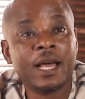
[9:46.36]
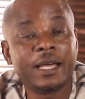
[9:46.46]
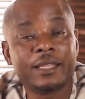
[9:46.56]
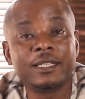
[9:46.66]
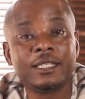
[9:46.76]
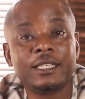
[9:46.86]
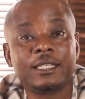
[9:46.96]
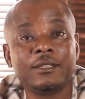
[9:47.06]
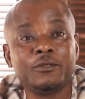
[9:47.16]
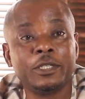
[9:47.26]
I think
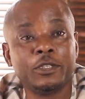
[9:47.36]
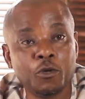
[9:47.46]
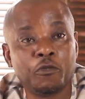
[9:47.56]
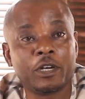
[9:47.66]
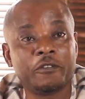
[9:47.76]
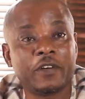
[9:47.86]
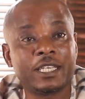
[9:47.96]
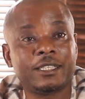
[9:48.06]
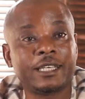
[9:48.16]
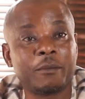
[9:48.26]
this we do for the
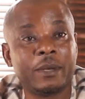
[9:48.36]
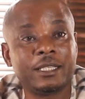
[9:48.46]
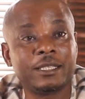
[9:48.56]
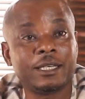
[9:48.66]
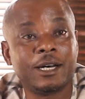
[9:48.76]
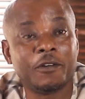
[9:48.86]
first segment